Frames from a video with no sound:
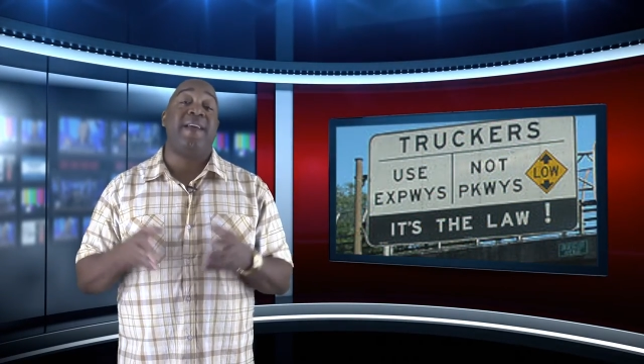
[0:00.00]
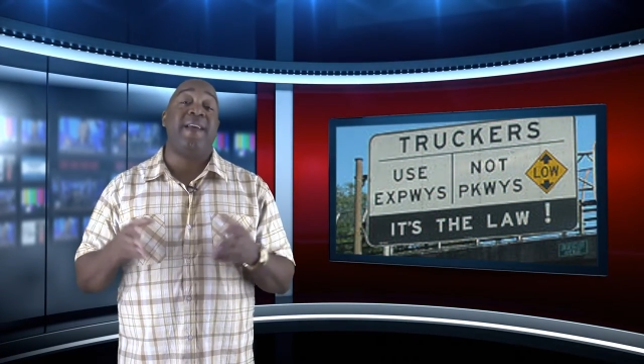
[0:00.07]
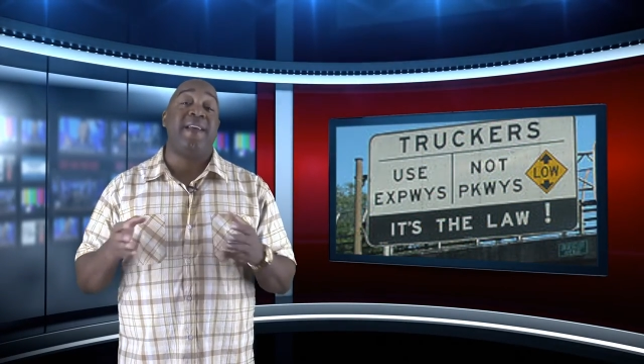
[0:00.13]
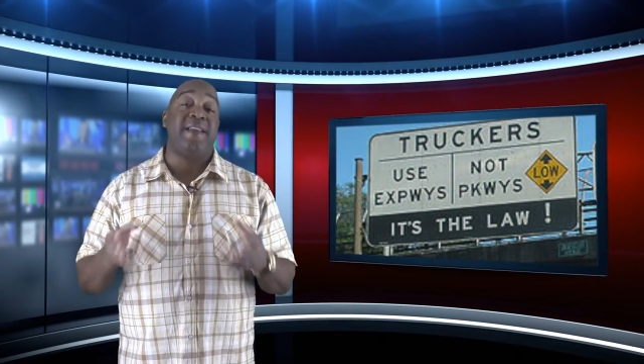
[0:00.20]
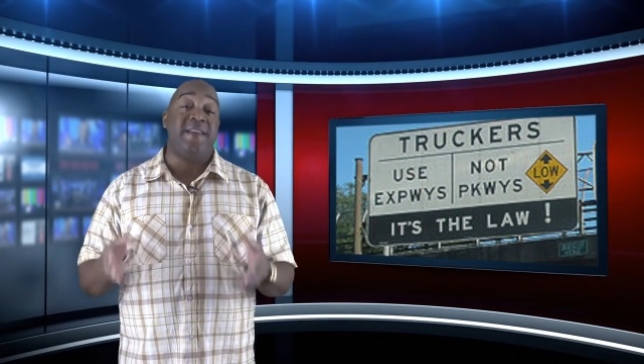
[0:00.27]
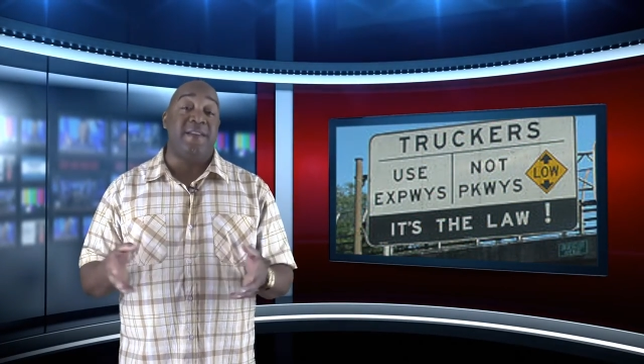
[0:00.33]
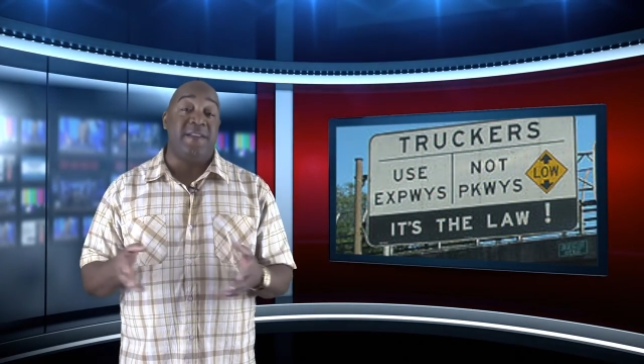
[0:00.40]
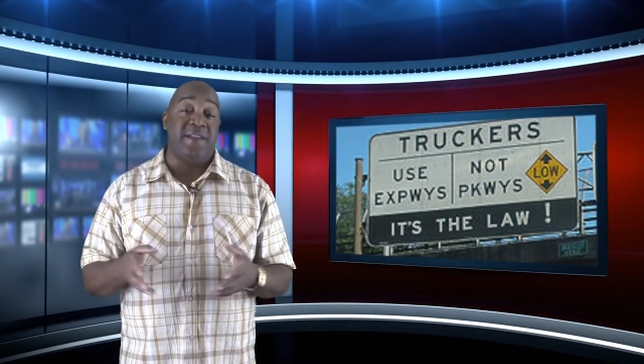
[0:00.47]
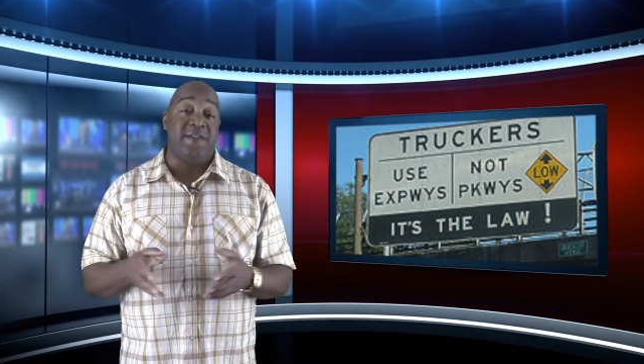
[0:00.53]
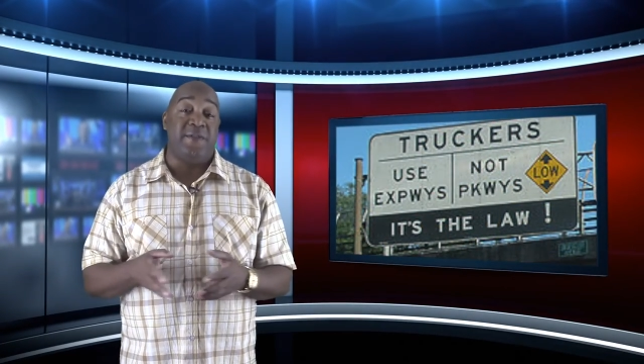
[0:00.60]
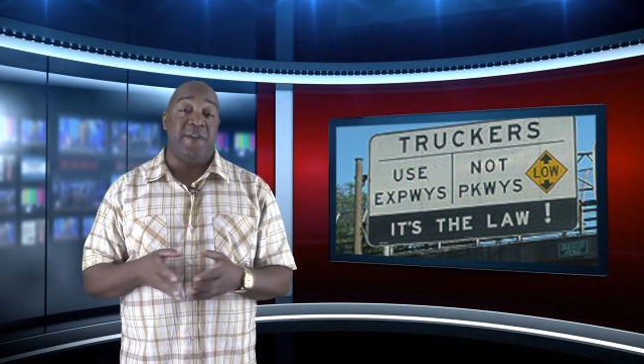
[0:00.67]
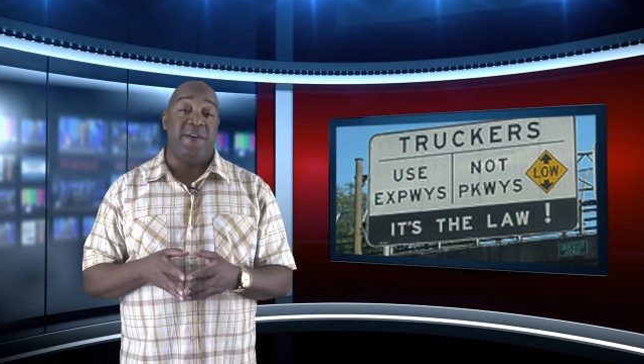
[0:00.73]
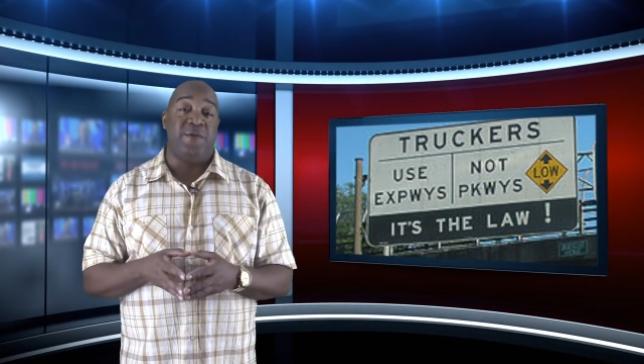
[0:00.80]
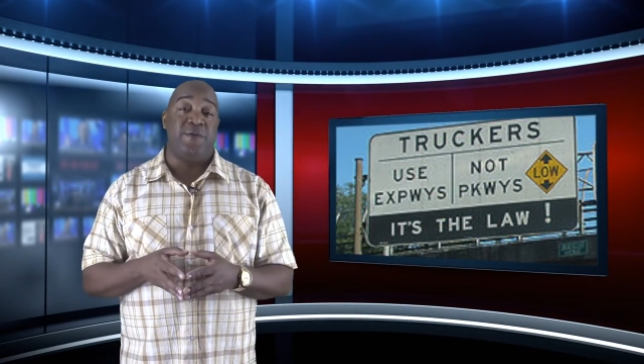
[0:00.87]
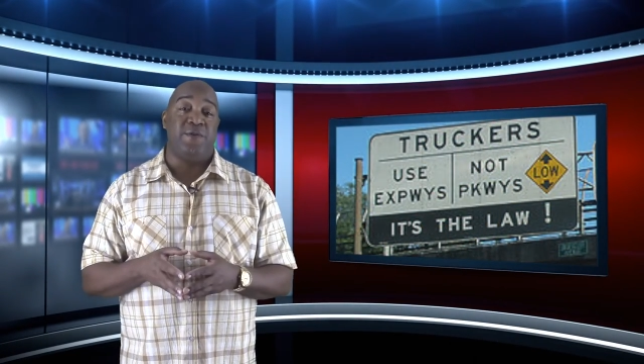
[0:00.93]
any of these
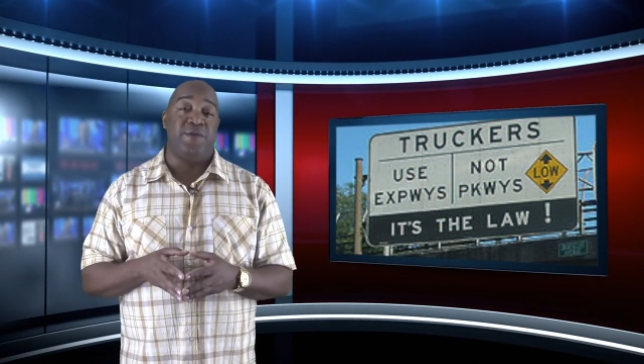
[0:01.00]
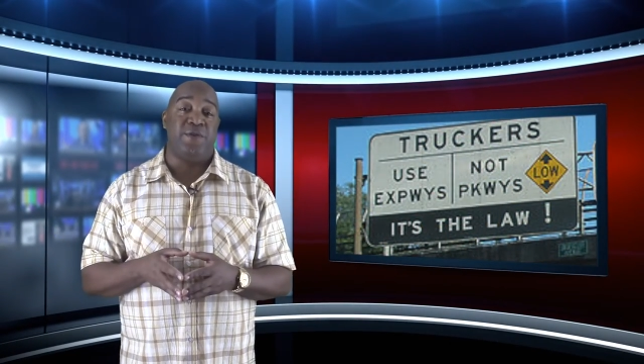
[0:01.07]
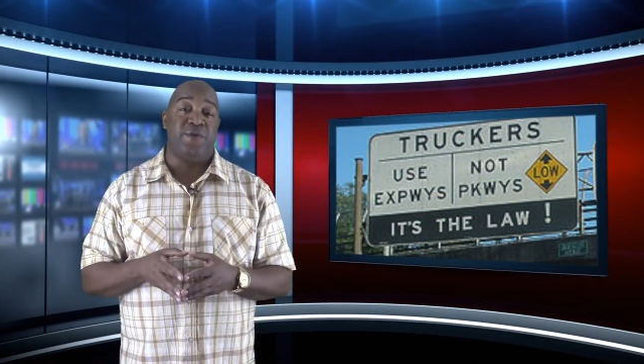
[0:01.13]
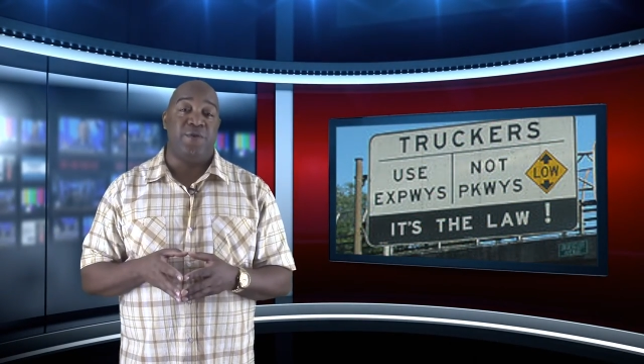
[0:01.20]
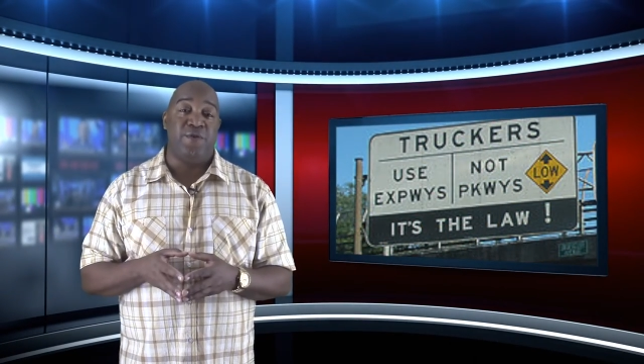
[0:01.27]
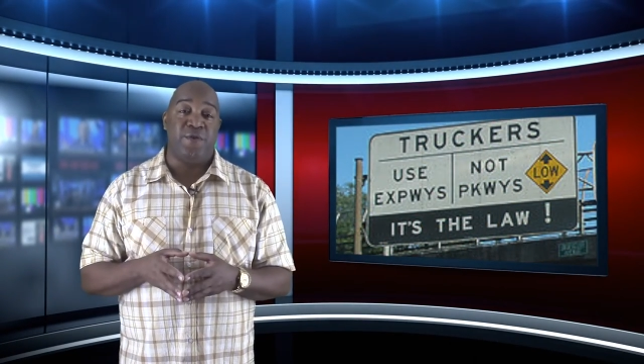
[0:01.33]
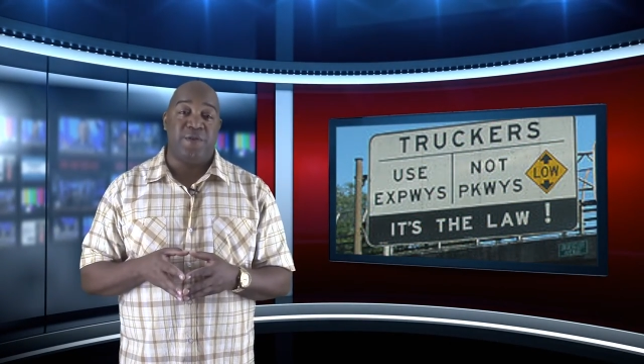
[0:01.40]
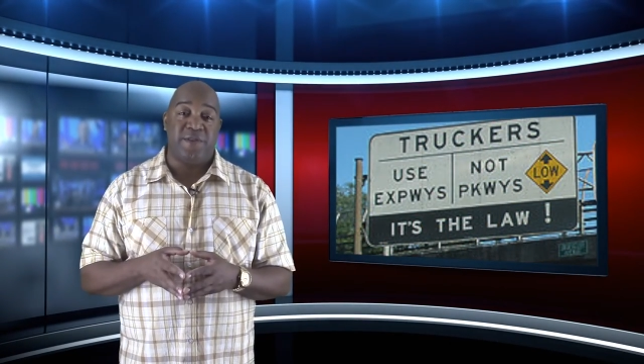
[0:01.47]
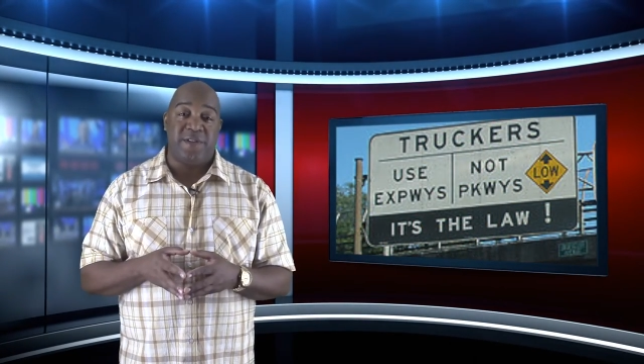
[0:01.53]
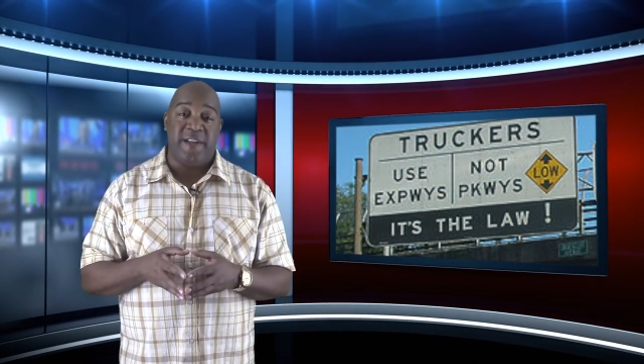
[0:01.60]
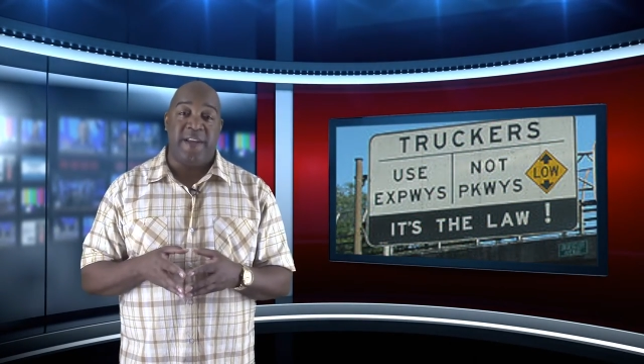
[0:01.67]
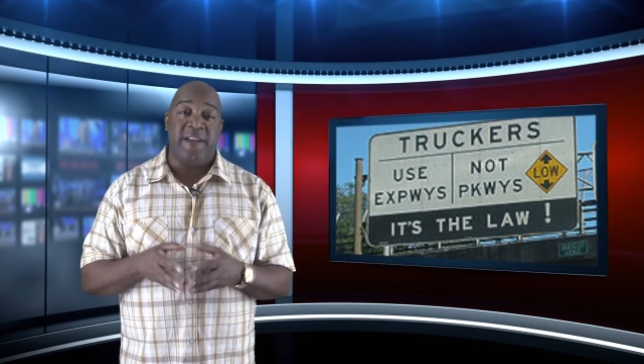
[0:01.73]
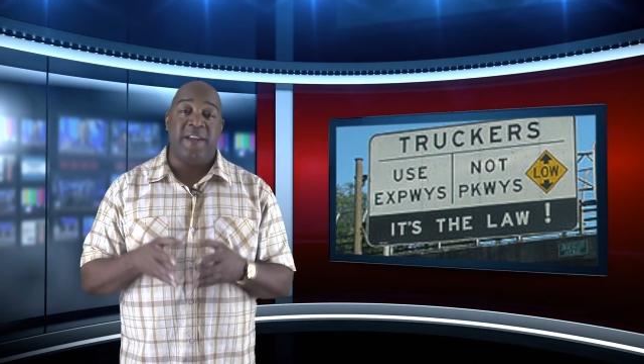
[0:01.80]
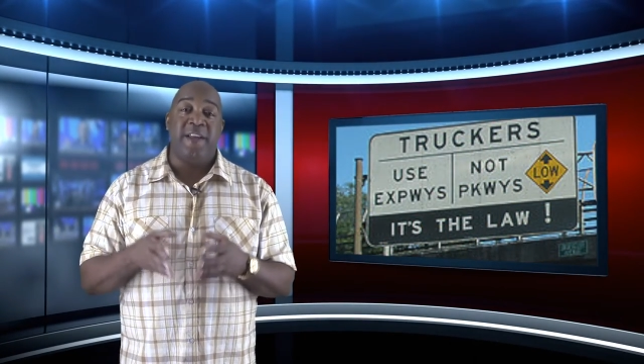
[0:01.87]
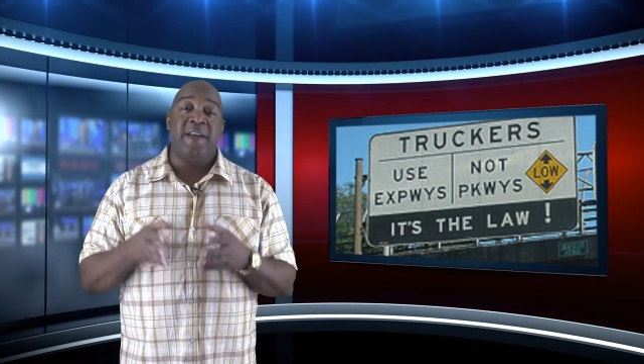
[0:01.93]
vehicles in New York
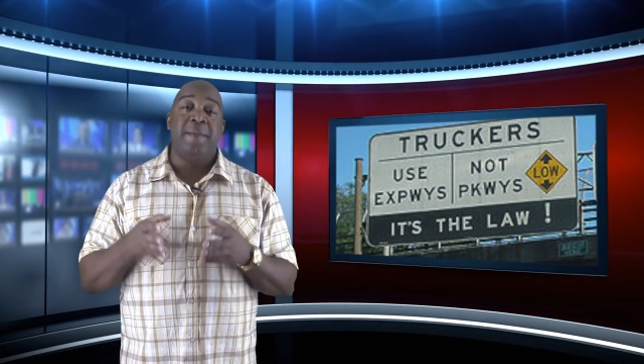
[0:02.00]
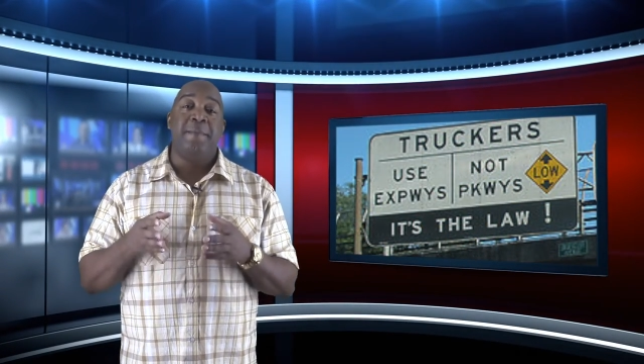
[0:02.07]
State,